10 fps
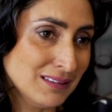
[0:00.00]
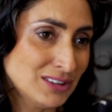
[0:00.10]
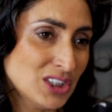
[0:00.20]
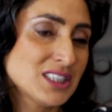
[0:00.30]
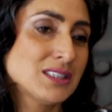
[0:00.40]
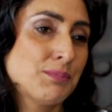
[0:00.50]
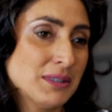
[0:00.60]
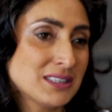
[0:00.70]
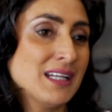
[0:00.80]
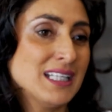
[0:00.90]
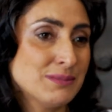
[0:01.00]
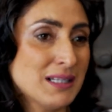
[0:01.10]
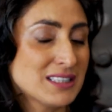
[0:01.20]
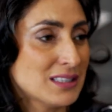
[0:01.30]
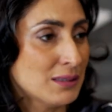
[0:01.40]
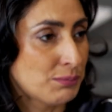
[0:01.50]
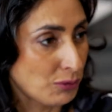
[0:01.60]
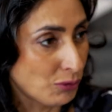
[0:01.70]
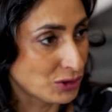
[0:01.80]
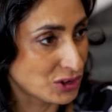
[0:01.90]
just the personalized medicine
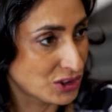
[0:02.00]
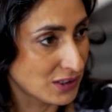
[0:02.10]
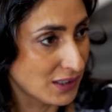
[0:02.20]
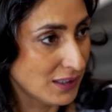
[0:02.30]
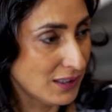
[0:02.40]
approach